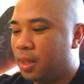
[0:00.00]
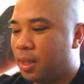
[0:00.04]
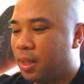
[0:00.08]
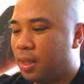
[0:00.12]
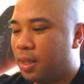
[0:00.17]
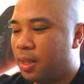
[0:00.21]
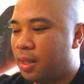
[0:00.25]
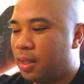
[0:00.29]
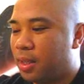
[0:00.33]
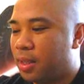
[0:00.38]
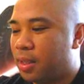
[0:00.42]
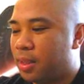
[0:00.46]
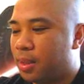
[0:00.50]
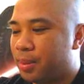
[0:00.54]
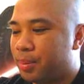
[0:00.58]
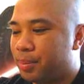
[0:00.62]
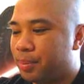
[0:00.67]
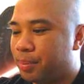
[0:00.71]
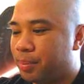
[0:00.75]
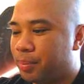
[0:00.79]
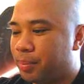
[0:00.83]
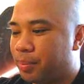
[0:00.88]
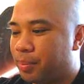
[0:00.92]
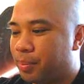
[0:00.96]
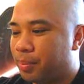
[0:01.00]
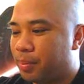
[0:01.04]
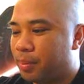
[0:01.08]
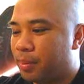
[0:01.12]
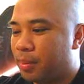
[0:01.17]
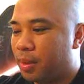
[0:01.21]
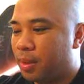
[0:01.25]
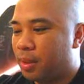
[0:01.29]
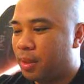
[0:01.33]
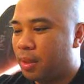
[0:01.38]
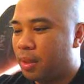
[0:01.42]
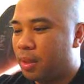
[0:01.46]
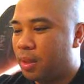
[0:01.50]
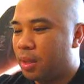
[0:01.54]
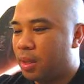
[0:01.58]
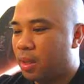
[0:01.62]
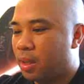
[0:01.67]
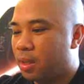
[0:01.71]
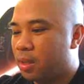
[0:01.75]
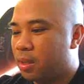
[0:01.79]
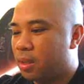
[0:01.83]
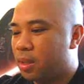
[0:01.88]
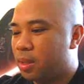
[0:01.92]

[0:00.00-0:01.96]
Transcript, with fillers: Um, uh,